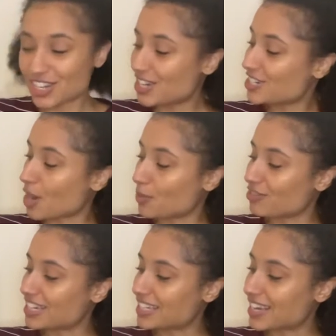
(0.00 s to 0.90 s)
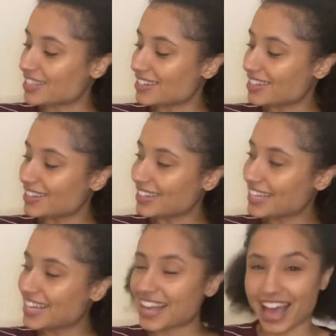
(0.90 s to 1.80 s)
Shall we read it?
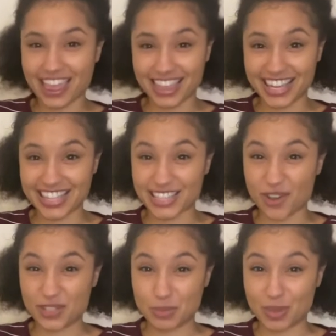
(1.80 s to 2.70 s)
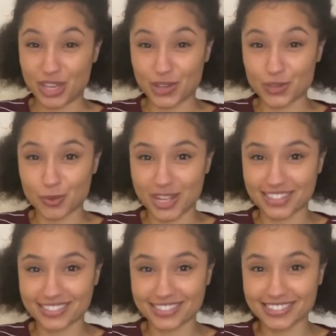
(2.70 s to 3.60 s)
I think it's going to be a good one.
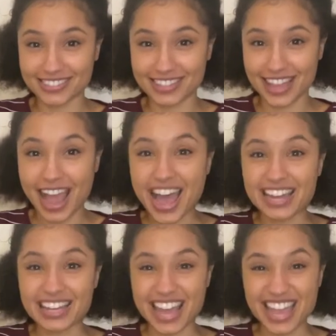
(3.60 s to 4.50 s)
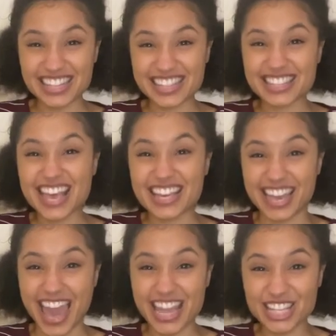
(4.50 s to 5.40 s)
Let's
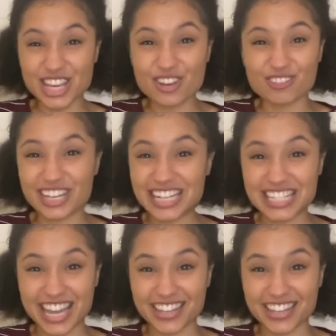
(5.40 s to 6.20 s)
get reading.